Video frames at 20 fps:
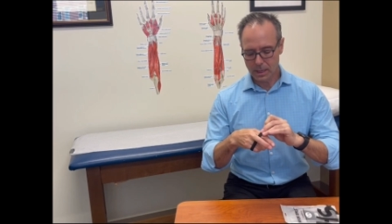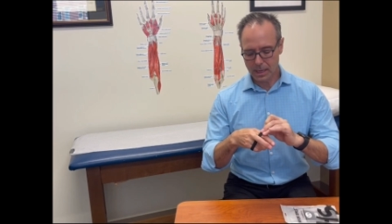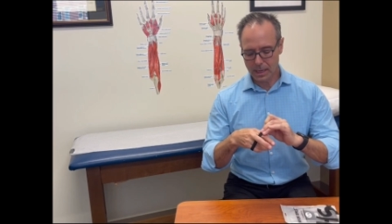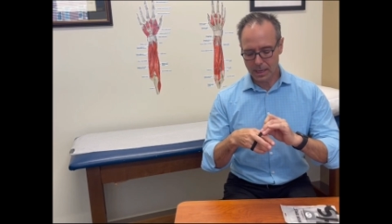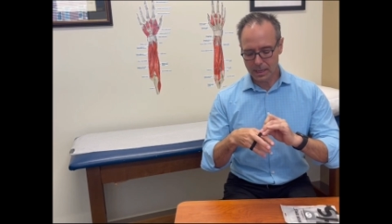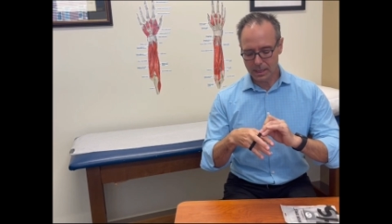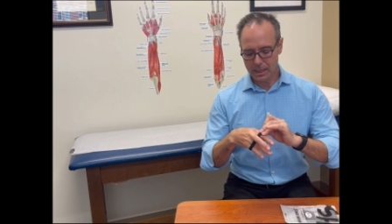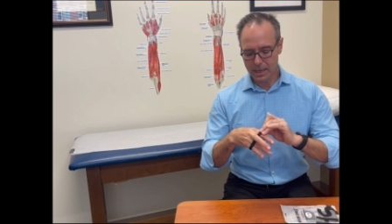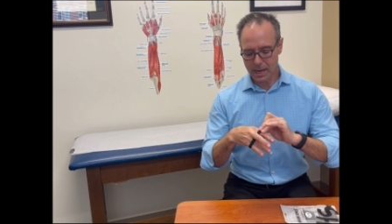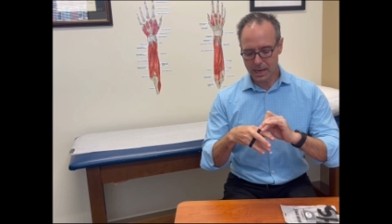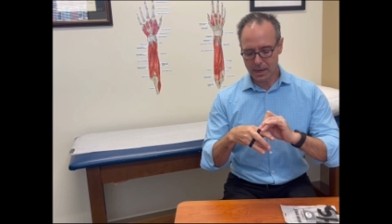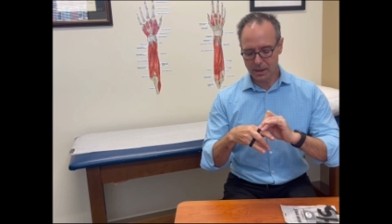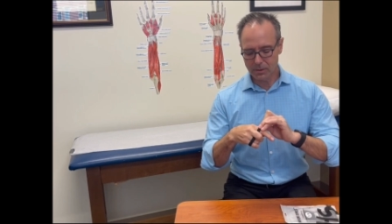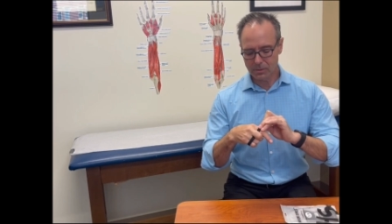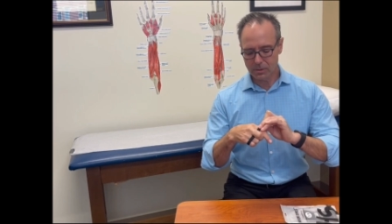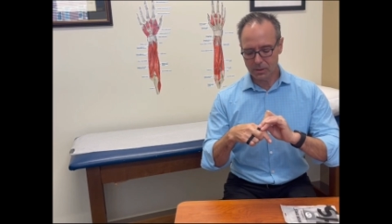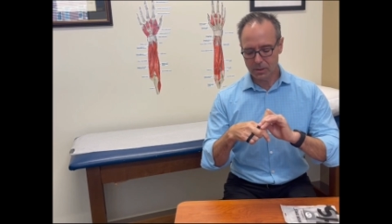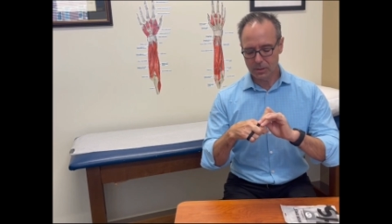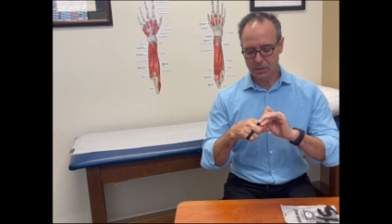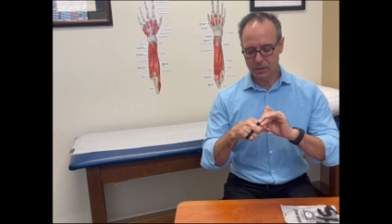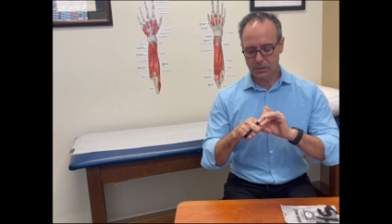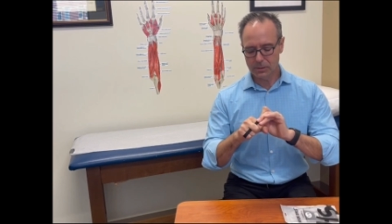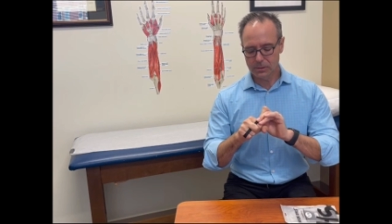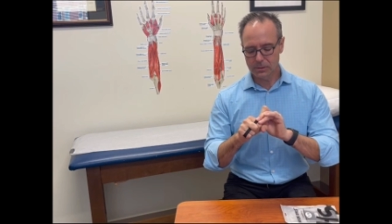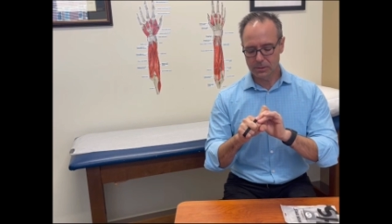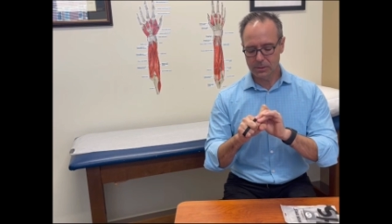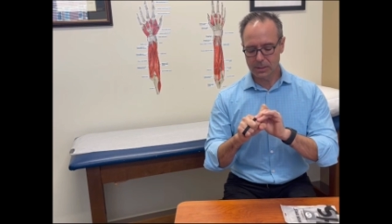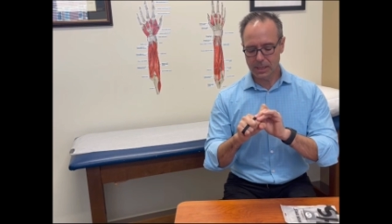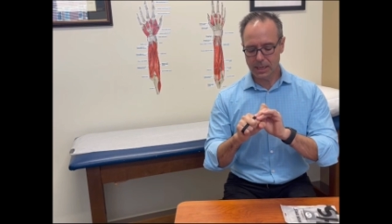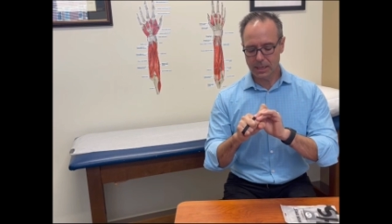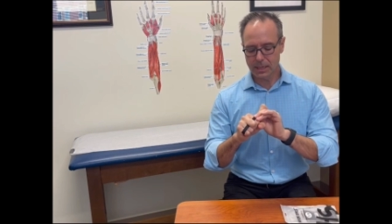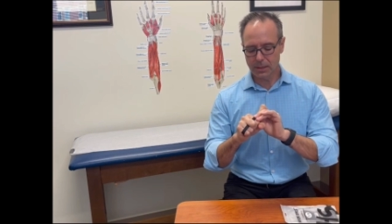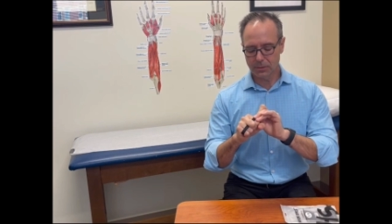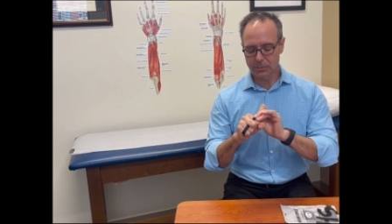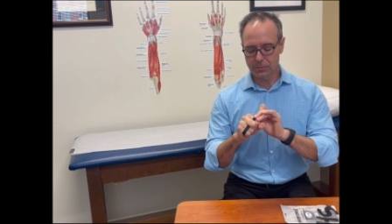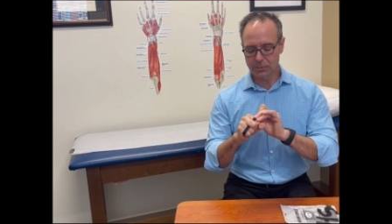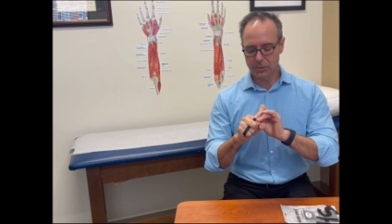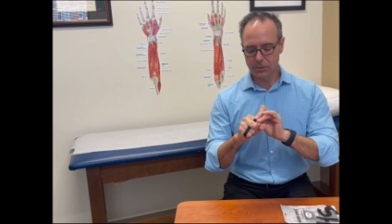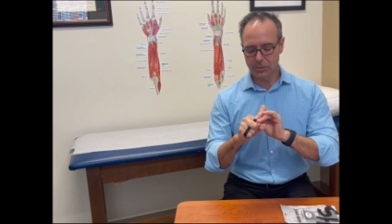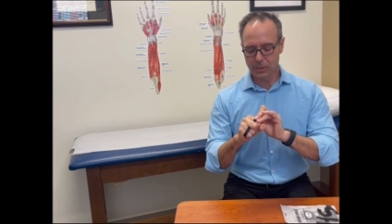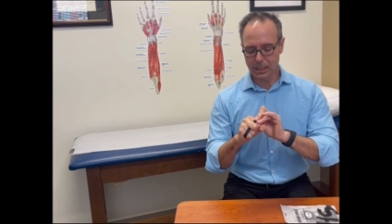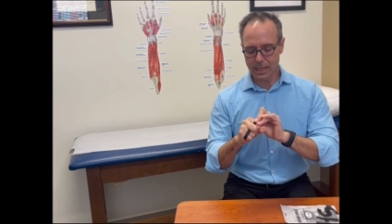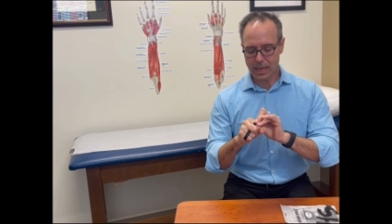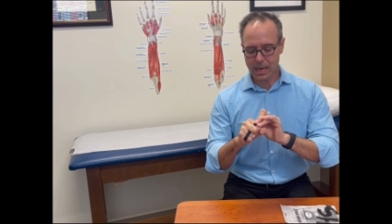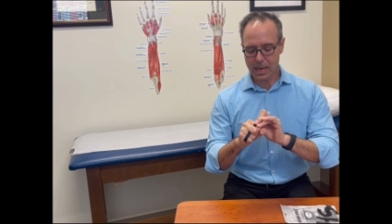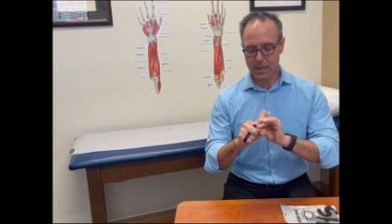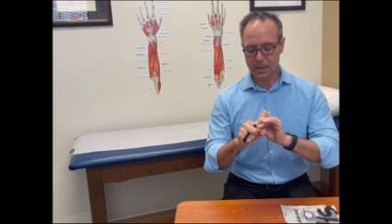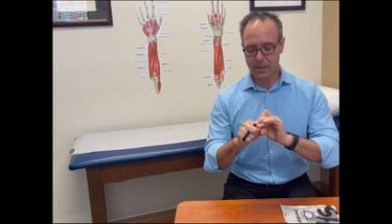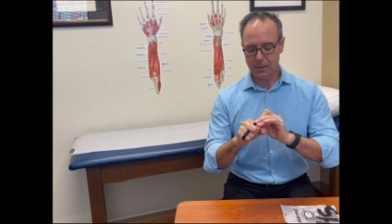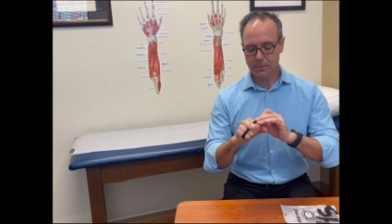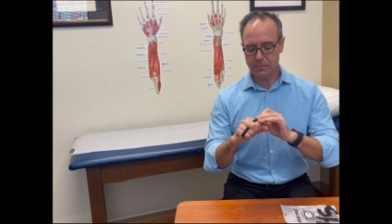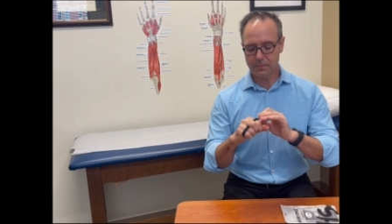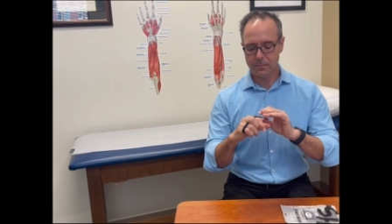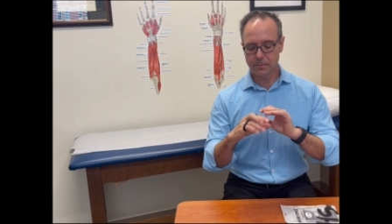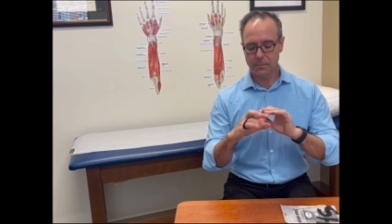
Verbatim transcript: and now take it through again